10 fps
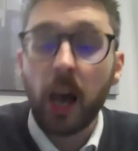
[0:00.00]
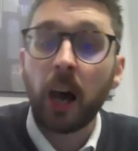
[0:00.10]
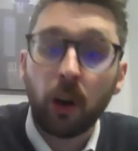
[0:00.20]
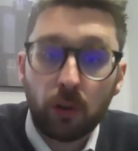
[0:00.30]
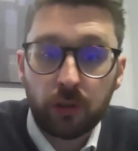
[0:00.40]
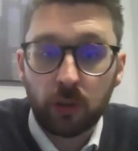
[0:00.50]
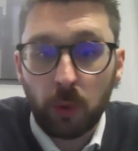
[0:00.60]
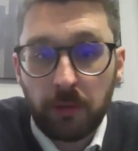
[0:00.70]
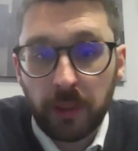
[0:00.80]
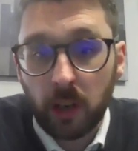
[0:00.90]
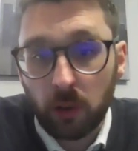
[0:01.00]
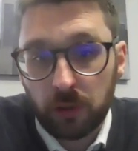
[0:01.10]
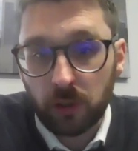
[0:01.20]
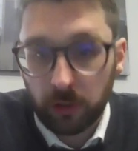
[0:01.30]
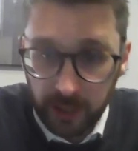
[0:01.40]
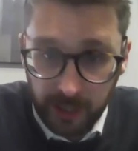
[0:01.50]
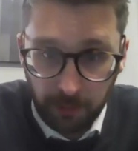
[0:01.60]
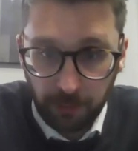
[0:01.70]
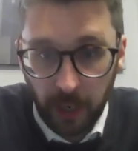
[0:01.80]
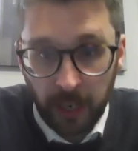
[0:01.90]
and also with the
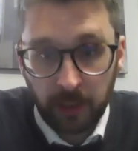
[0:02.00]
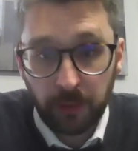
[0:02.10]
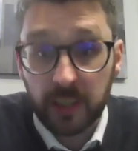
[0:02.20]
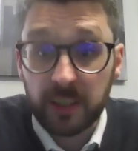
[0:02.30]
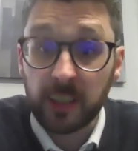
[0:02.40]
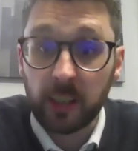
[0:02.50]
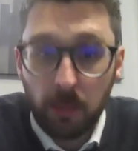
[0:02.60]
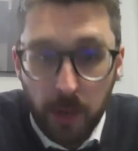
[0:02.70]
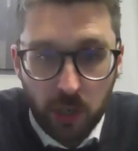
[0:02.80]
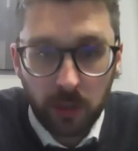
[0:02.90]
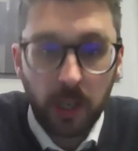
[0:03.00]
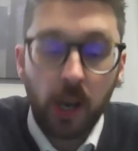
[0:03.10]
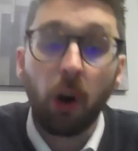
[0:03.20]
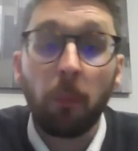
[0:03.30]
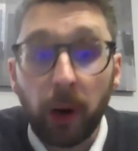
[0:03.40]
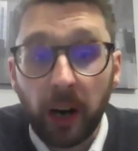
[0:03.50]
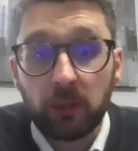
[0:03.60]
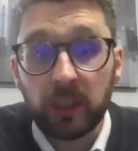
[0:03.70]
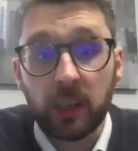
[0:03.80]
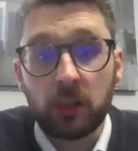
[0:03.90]
Consultative Advocacy Commission on
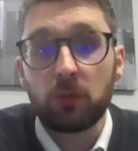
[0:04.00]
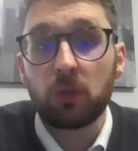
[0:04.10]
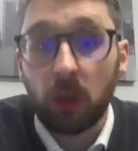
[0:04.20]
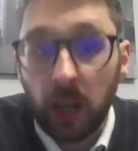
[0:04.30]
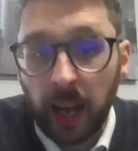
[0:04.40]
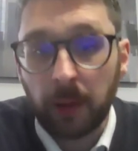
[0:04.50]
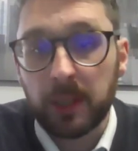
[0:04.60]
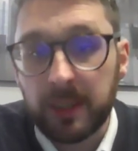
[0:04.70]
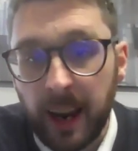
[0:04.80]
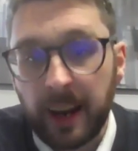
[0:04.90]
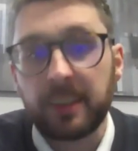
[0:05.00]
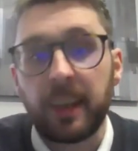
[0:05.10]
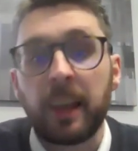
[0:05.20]
priority issues on climate, tax,